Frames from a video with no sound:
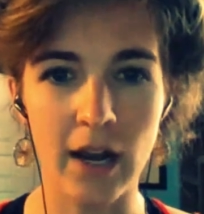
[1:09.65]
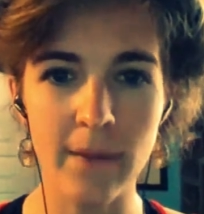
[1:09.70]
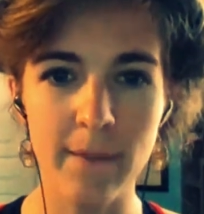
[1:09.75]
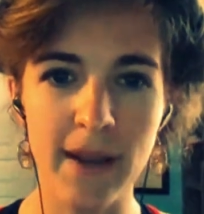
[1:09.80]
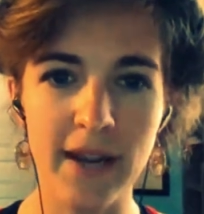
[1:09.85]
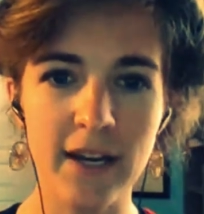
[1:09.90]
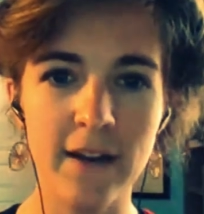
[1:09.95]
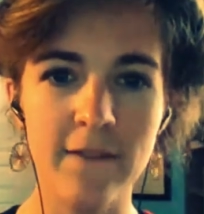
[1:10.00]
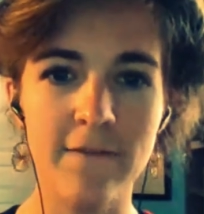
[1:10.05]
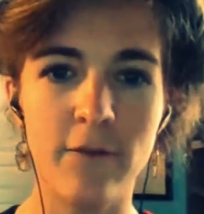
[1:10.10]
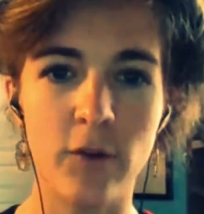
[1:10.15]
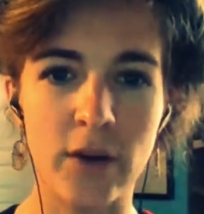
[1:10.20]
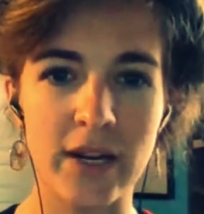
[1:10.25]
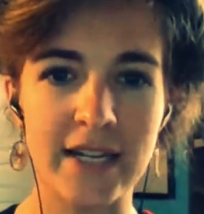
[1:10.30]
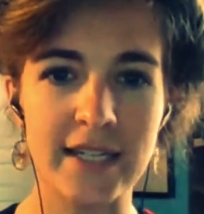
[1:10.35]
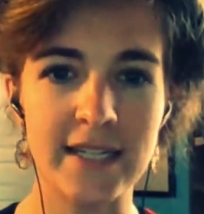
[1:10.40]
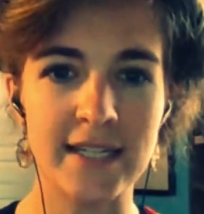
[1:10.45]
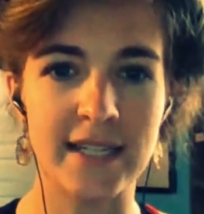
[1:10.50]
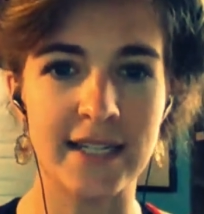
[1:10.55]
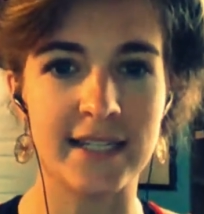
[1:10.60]
The
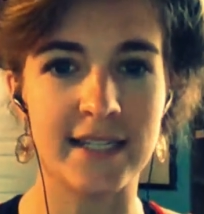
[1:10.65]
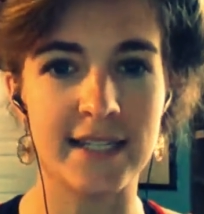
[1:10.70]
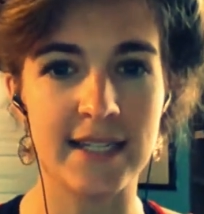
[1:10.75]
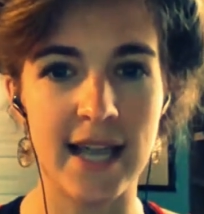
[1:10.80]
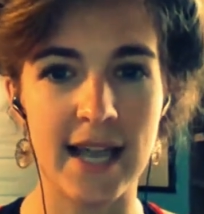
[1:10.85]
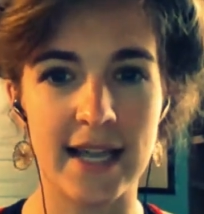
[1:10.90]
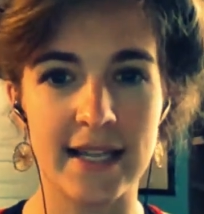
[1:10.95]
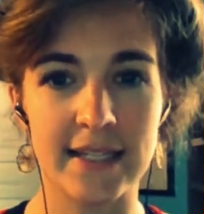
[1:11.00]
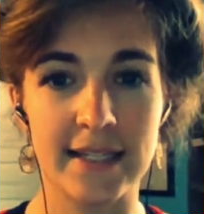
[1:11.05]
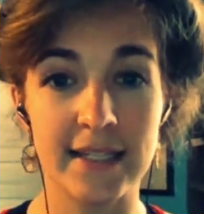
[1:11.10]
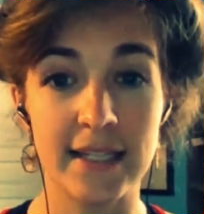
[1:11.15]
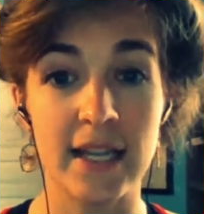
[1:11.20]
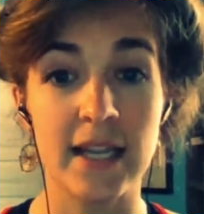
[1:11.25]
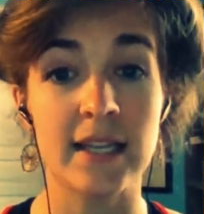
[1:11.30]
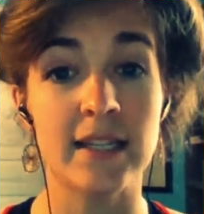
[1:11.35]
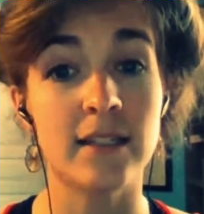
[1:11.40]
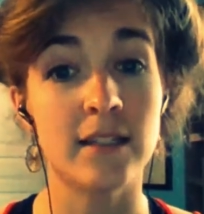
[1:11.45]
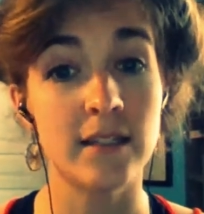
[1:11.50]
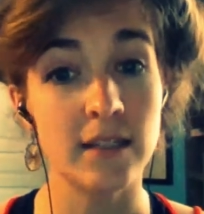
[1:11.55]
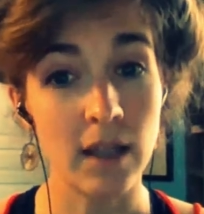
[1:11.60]
automated voice that
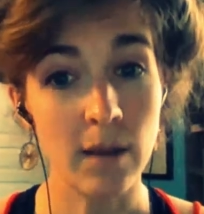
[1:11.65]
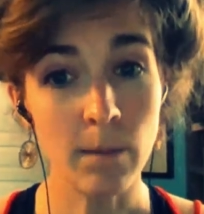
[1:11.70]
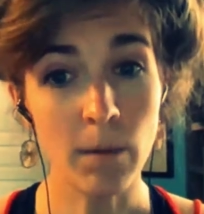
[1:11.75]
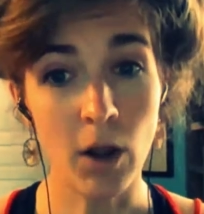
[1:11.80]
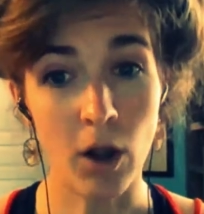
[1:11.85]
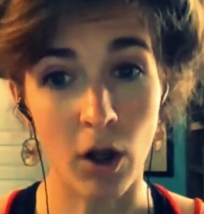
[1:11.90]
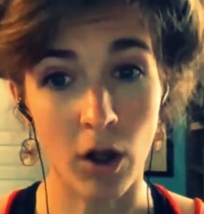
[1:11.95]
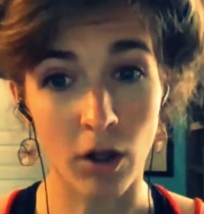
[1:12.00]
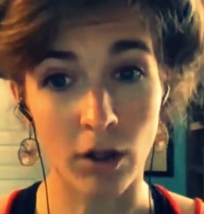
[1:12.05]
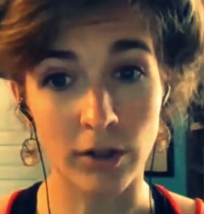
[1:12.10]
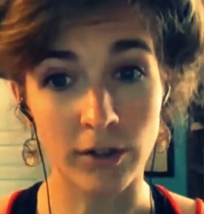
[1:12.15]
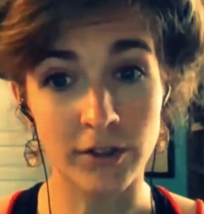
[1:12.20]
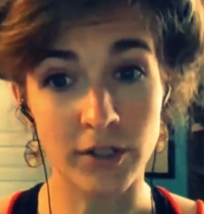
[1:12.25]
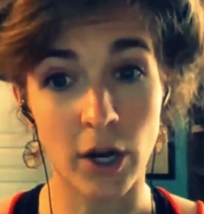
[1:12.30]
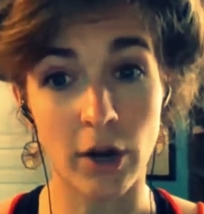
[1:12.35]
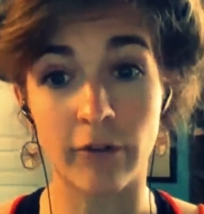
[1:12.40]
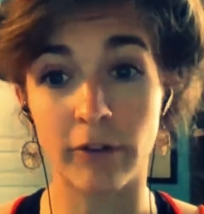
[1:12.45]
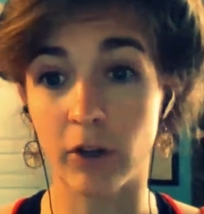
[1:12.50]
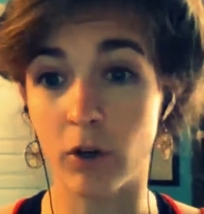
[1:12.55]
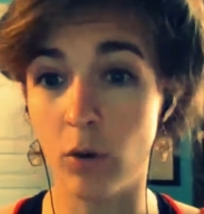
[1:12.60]
says, "Some
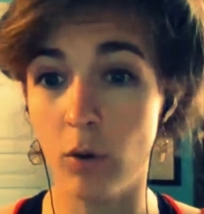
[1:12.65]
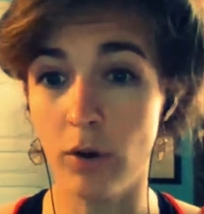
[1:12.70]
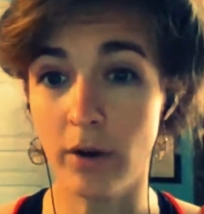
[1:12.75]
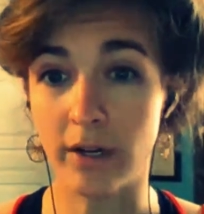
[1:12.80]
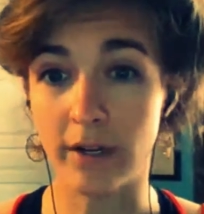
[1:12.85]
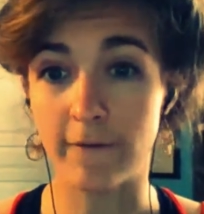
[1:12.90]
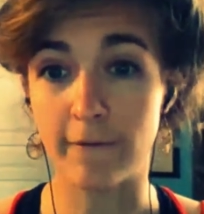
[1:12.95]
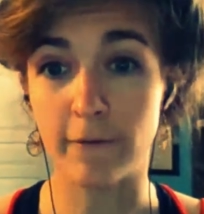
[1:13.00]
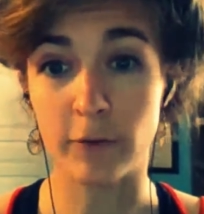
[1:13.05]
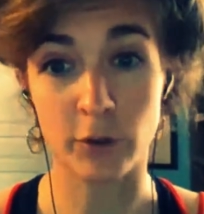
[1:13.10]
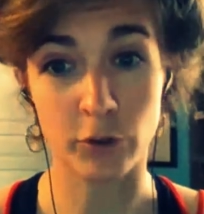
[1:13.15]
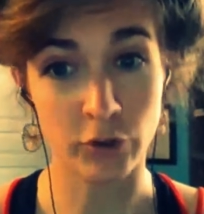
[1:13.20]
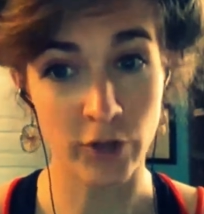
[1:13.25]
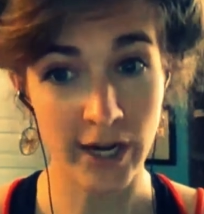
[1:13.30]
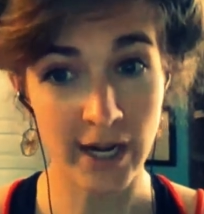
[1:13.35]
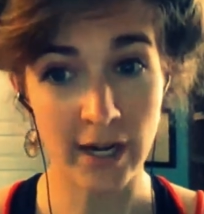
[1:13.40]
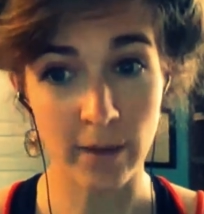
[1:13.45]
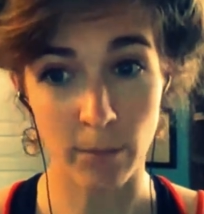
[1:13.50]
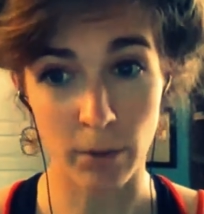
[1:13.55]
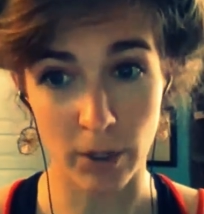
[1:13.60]
calls are recorded for
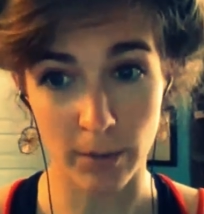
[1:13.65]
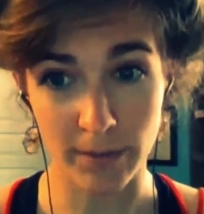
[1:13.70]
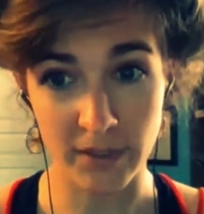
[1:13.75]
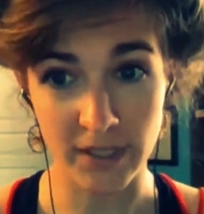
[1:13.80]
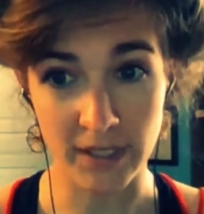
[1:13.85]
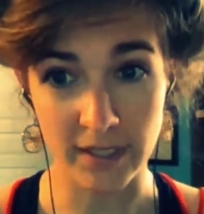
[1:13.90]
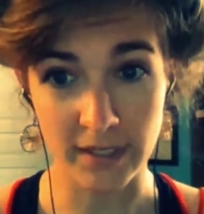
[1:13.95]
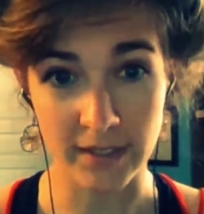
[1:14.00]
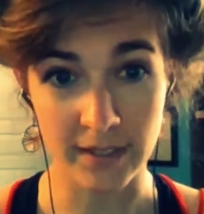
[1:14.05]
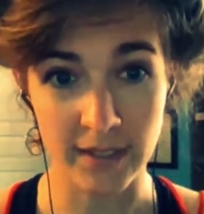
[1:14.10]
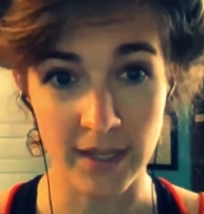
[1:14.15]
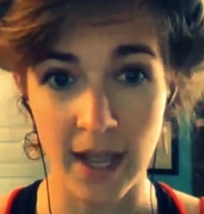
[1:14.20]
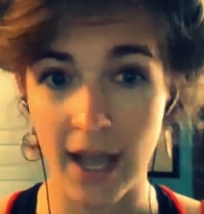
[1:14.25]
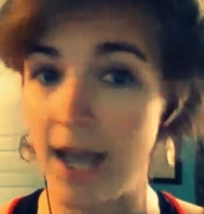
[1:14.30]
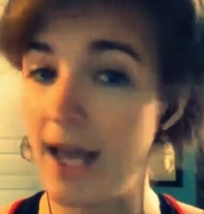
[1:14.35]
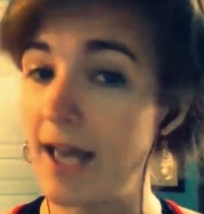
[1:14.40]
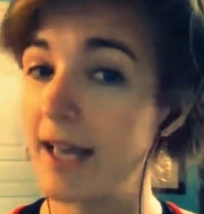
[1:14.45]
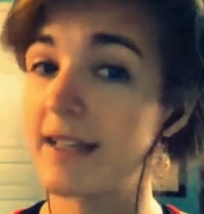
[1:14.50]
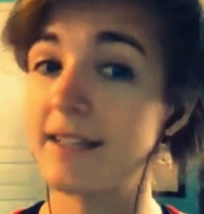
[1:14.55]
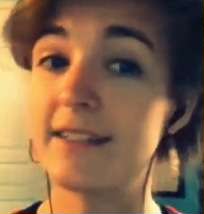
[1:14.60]
training purposes,"
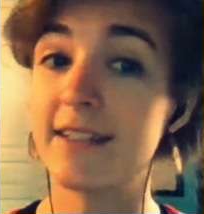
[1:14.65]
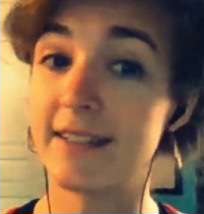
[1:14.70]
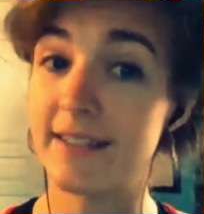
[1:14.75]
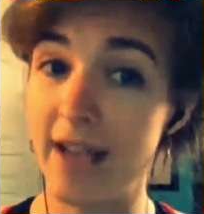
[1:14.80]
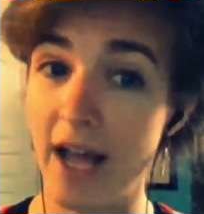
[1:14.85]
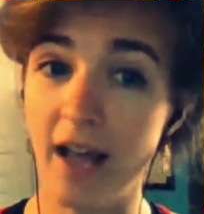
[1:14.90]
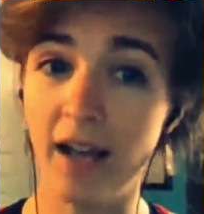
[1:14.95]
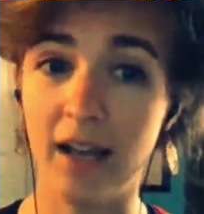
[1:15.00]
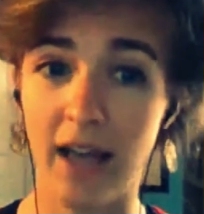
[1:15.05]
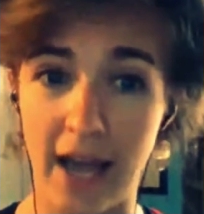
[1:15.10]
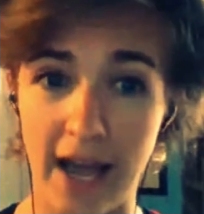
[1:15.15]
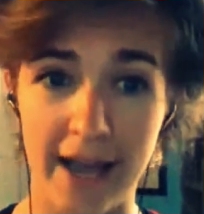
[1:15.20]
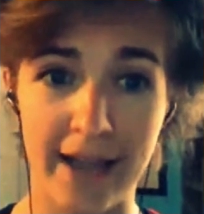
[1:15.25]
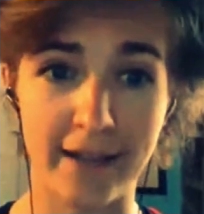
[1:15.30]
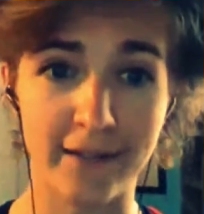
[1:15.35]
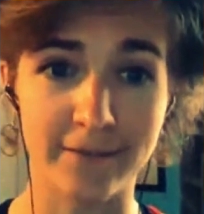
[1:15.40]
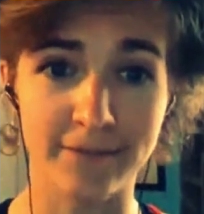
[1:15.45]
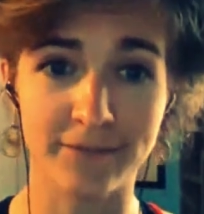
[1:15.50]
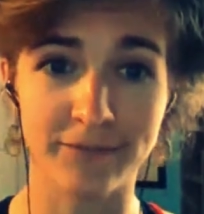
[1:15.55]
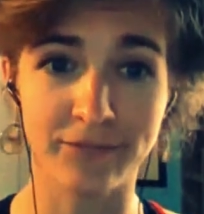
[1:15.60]
does not
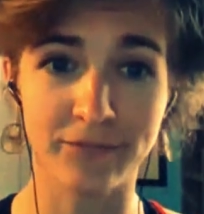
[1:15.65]
lie.